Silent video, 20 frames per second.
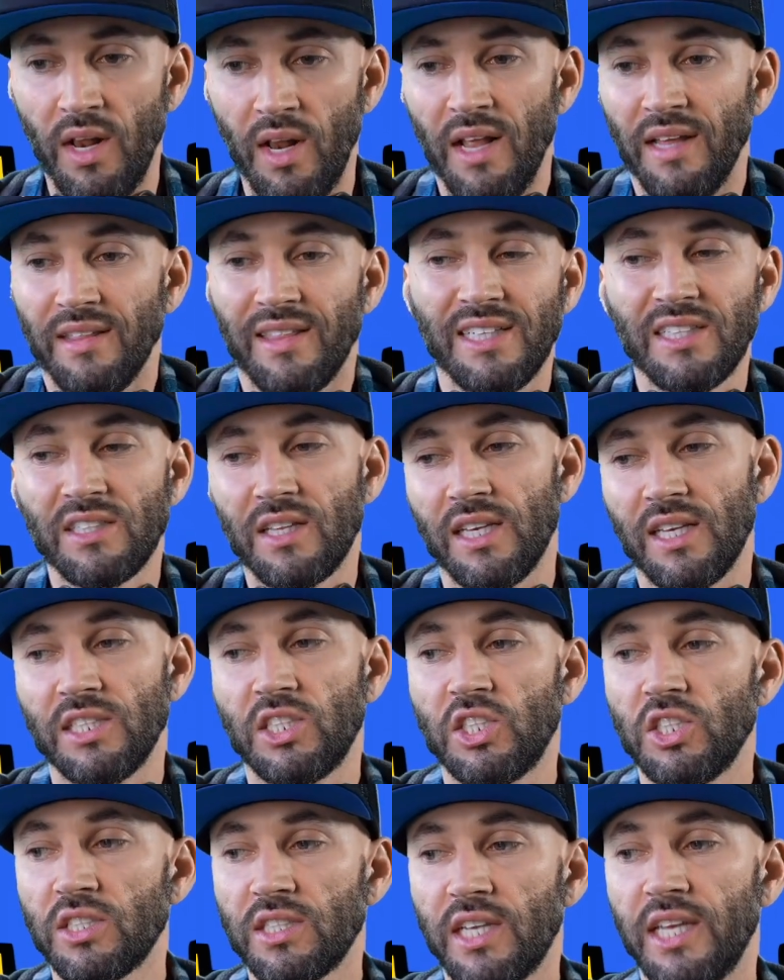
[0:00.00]
This
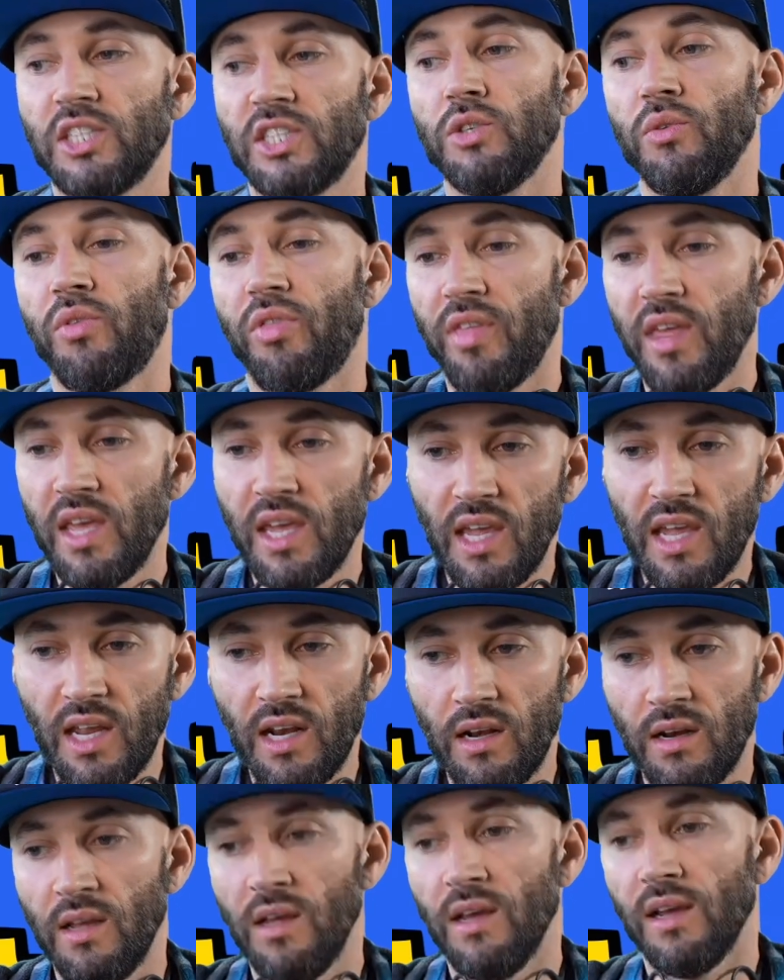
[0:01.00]
just gets you
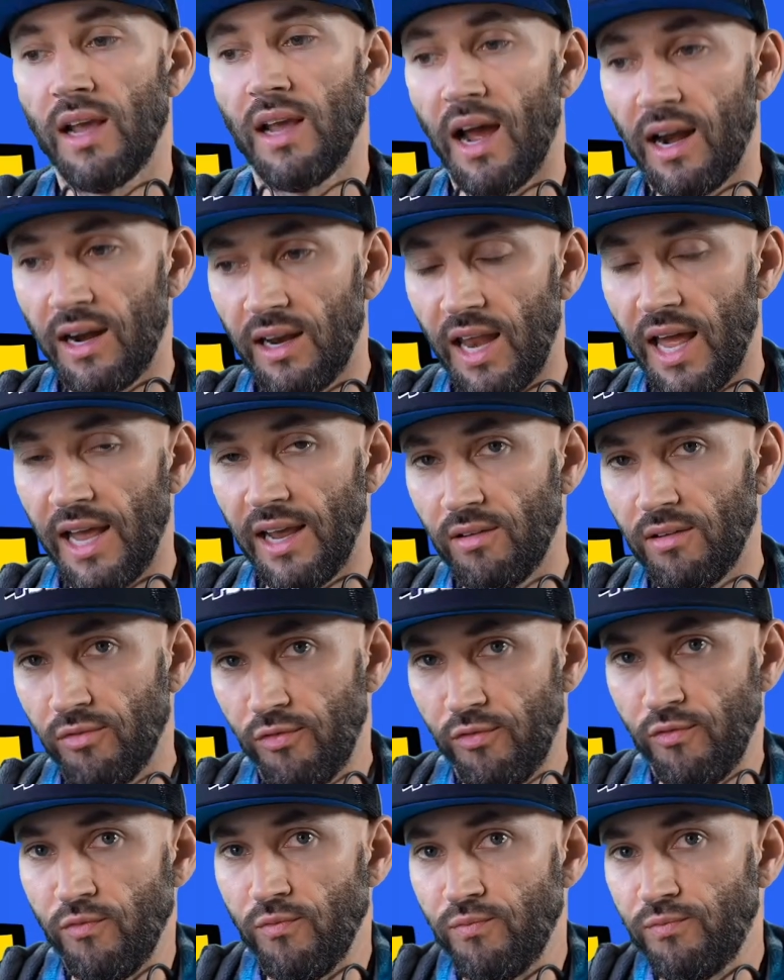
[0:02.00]
thinking, kind of like,
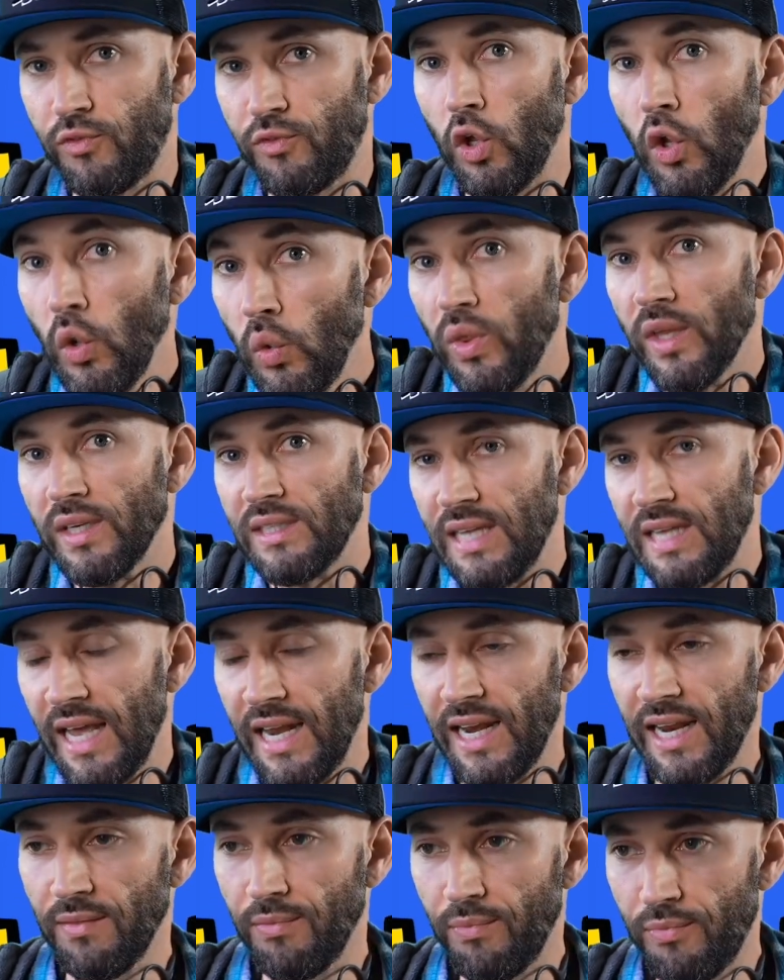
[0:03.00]
to the
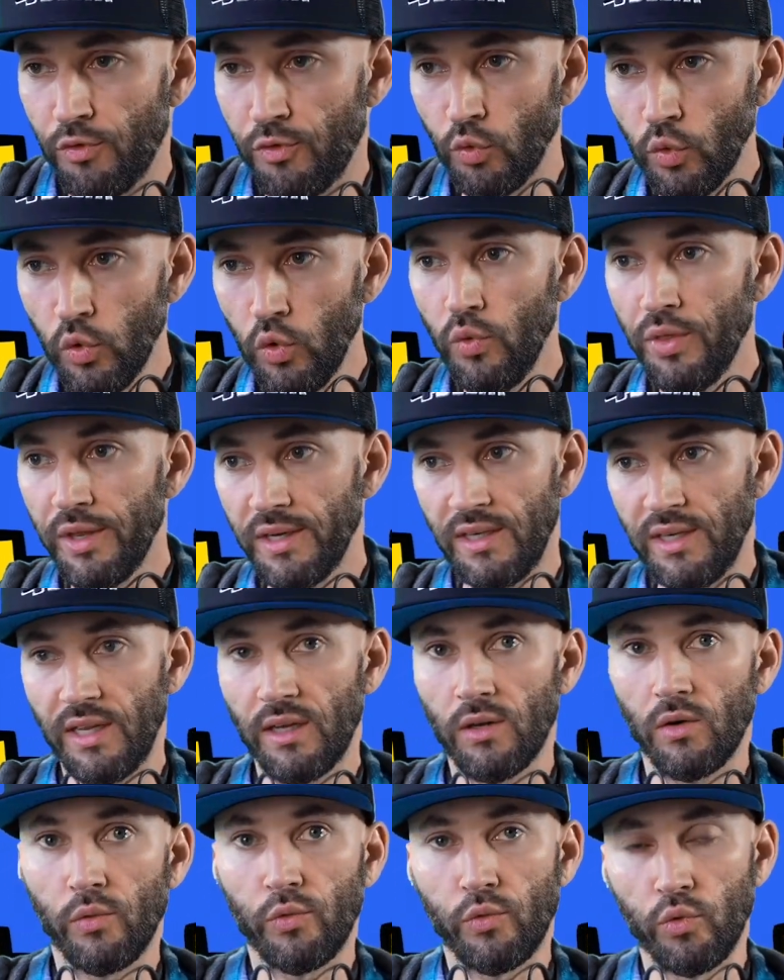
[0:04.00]
tenant, through the
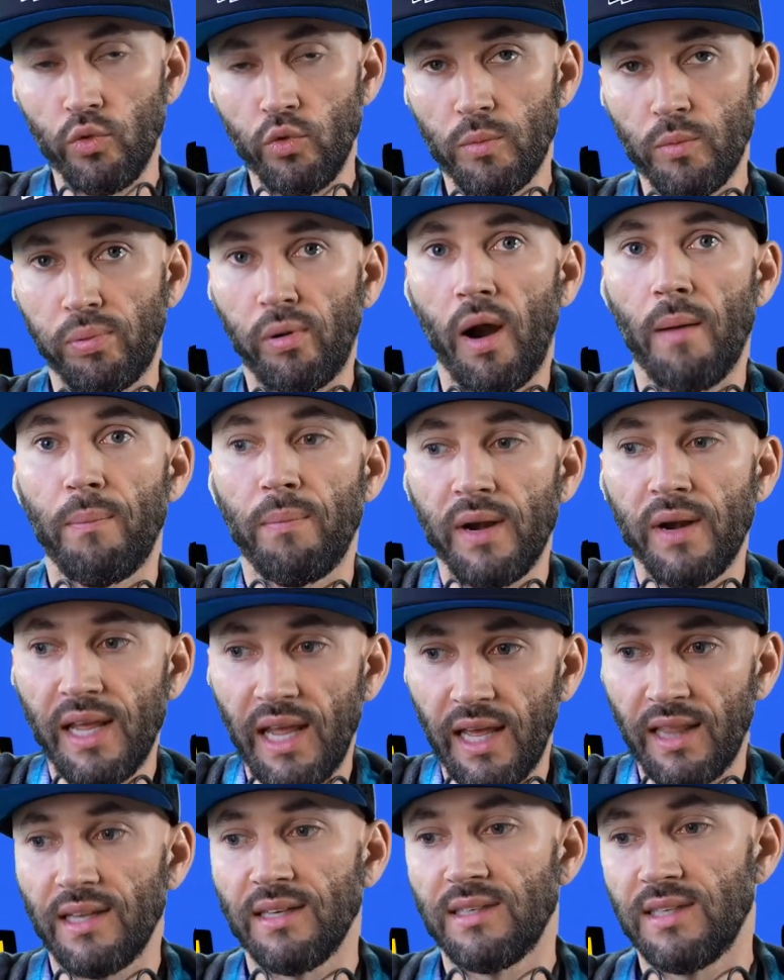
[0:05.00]
deal, through the property
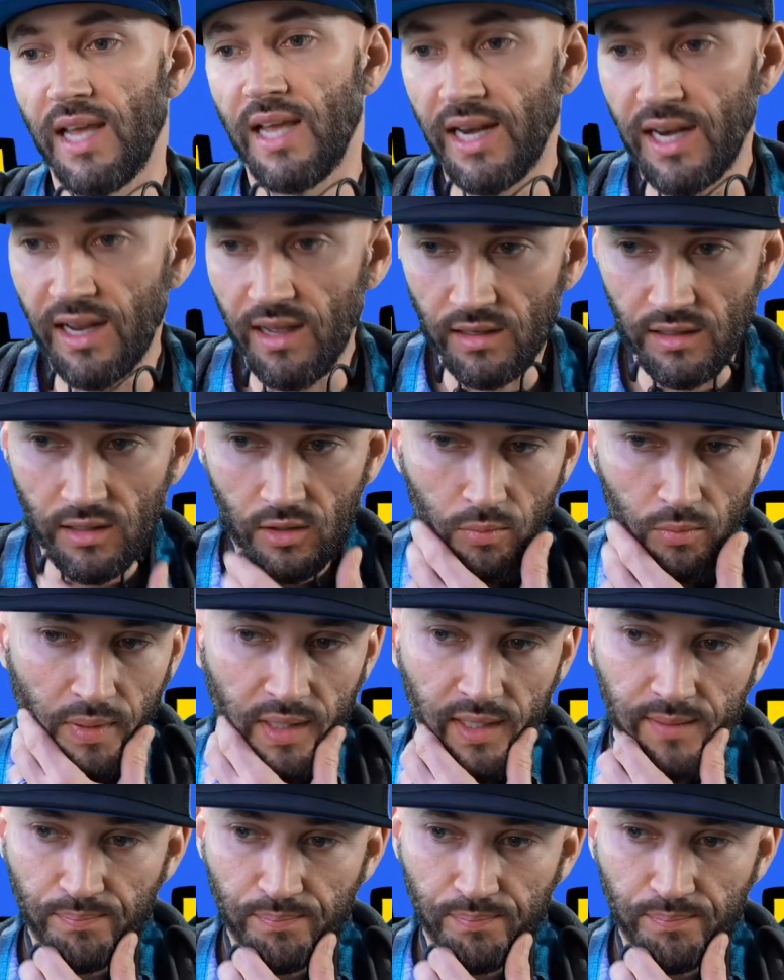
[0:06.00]
and the tenant a little bit.